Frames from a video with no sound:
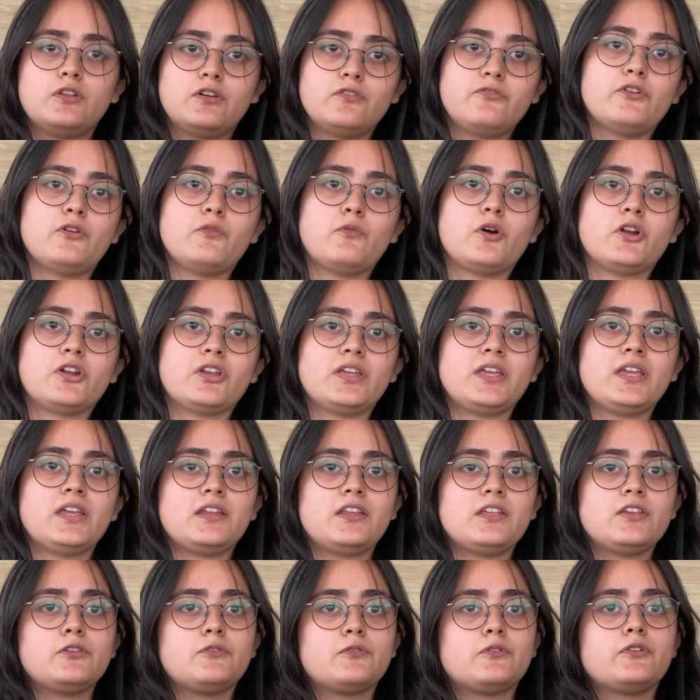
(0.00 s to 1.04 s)
for water
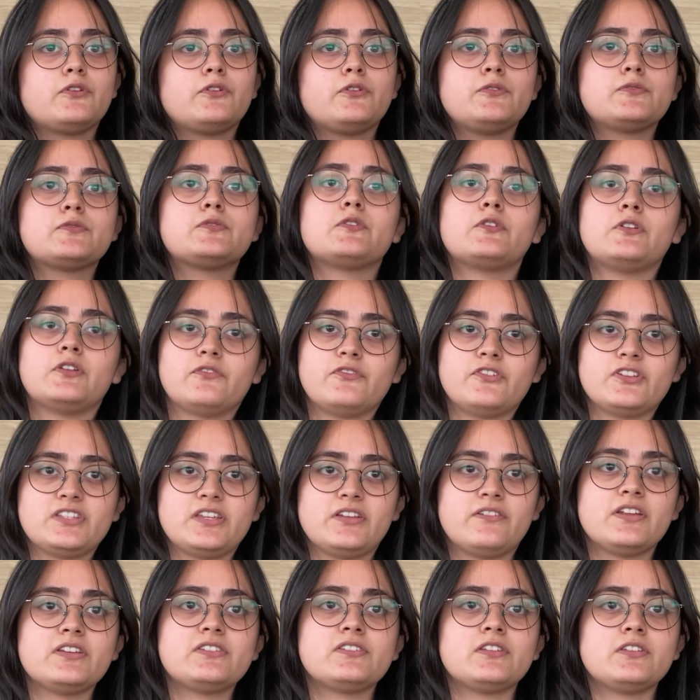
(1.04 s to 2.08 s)
heating, you could use solar for
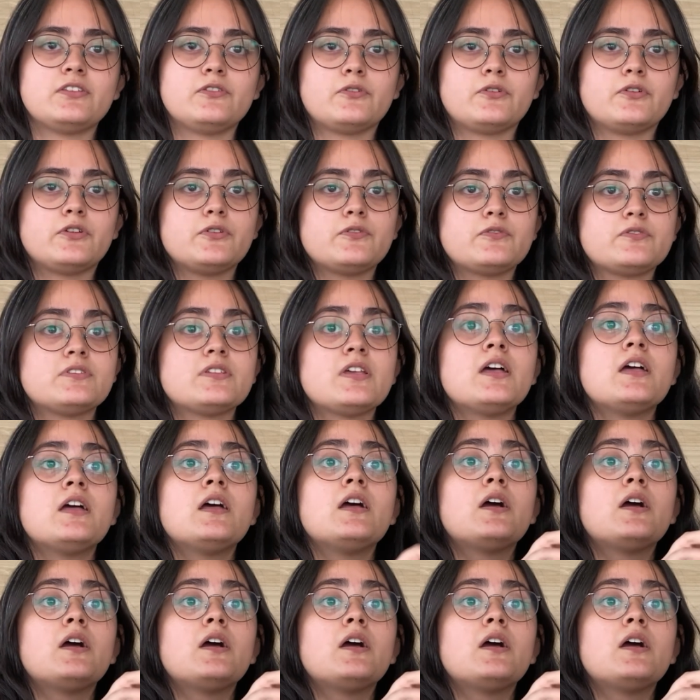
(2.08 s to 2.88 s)
generation, you could use